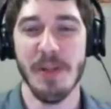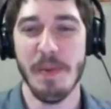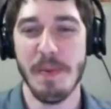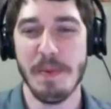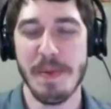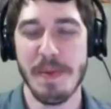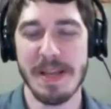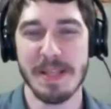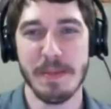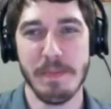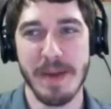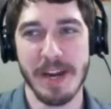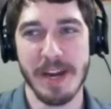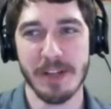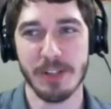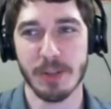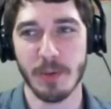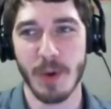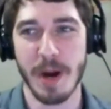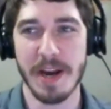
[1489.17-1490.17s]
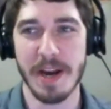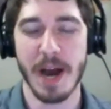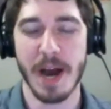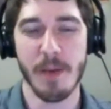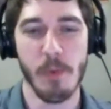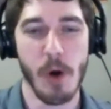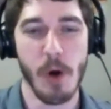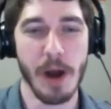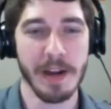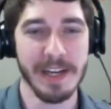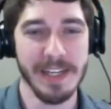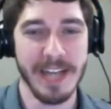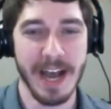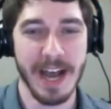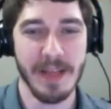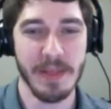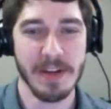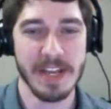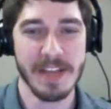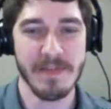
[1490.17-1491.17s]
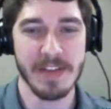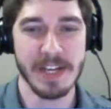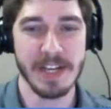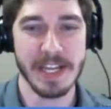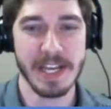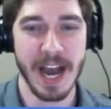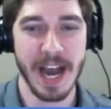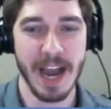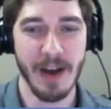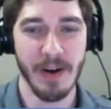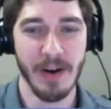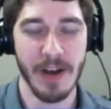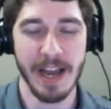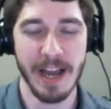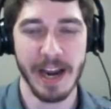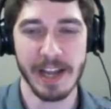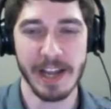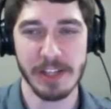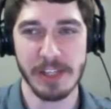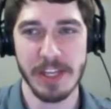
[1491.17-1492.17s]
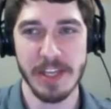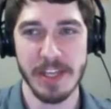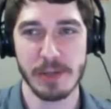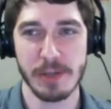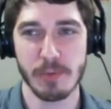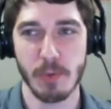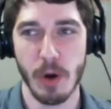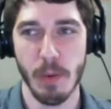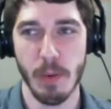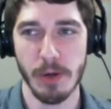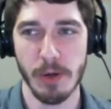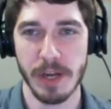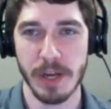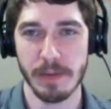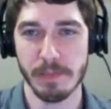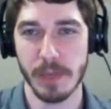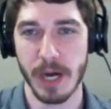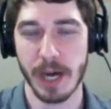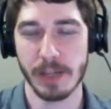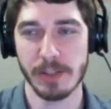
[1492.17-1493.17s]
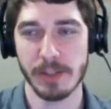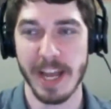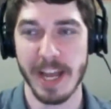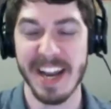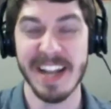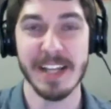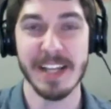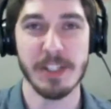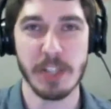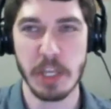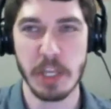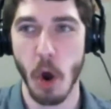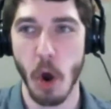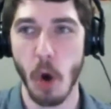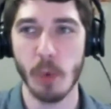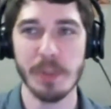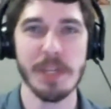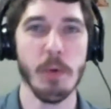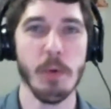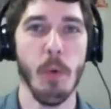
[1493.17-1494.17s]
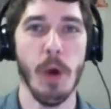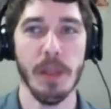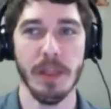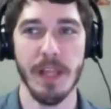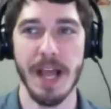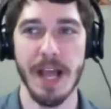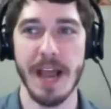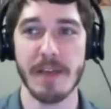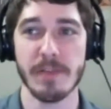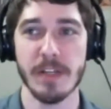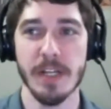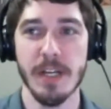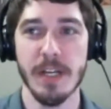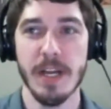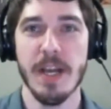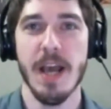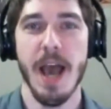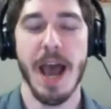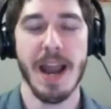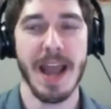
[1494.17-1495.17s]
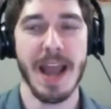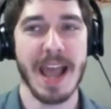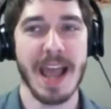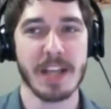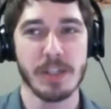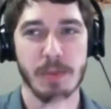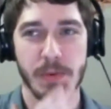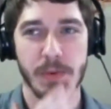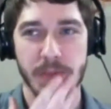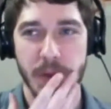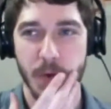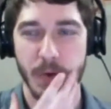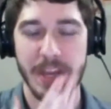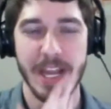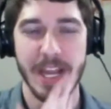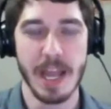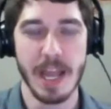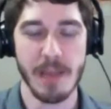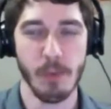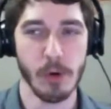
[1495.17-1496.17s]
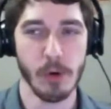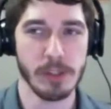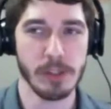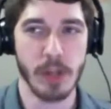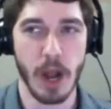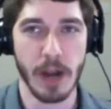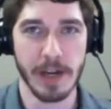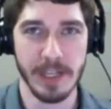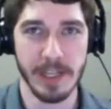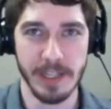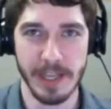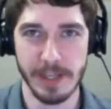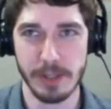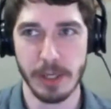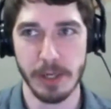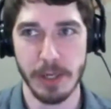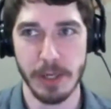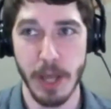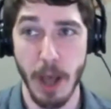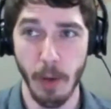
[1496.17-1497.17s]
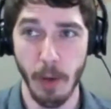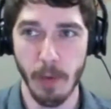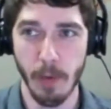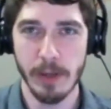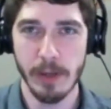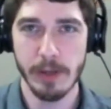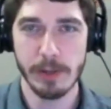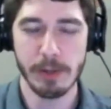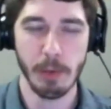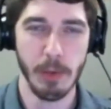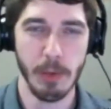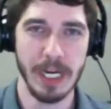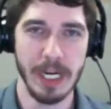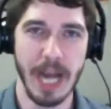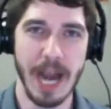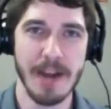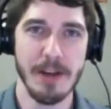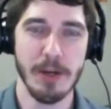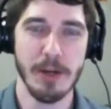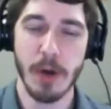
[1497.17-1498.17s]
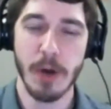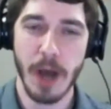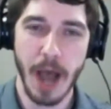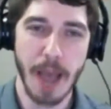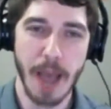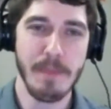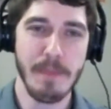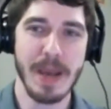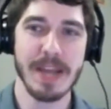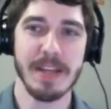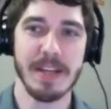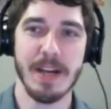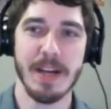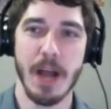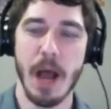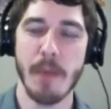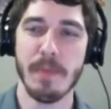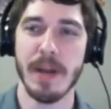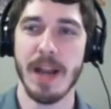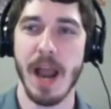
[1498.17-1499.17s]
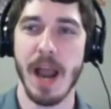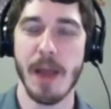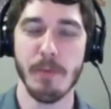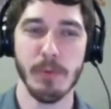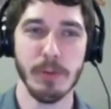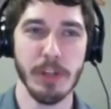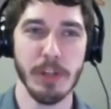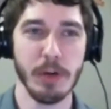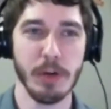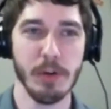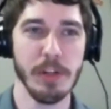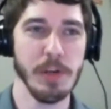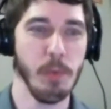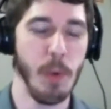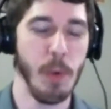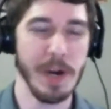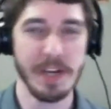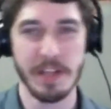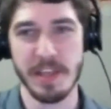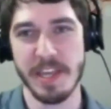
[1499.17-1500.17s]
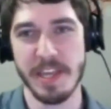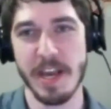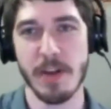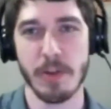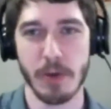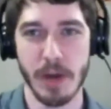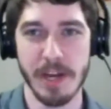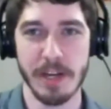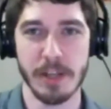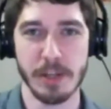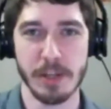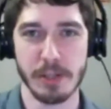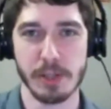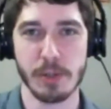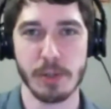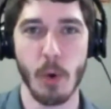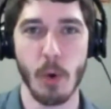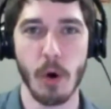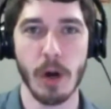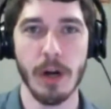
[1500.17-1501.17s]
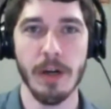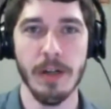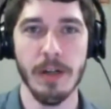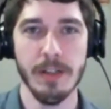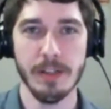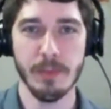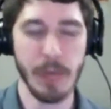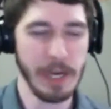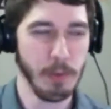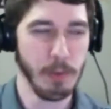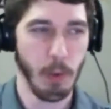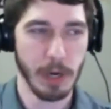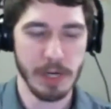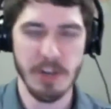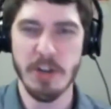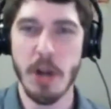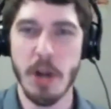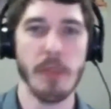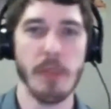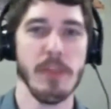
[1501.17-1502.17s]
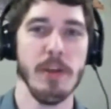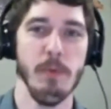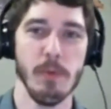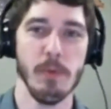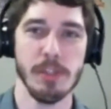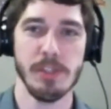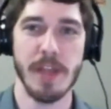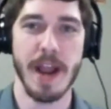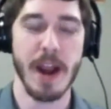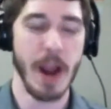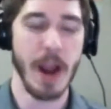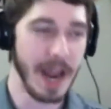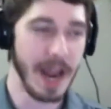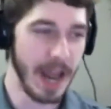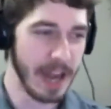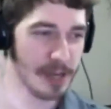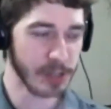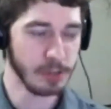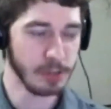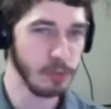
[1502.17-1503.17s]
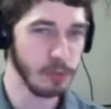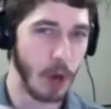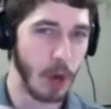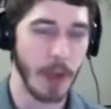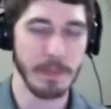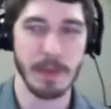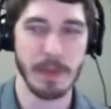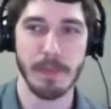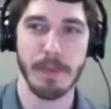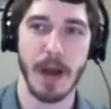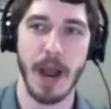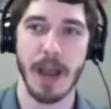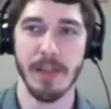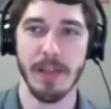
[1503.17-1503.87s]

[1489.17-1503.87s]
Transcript: me paint the picture, right? I'm walking down the DVD aisle, and I see this Robotech box set, and it's the only one left. And I asked them if they were getting any more stock, and they said no. So what did I do? I picked it up, and I literally went to the other end of the store, like where nothing was there, and I just dropped it behind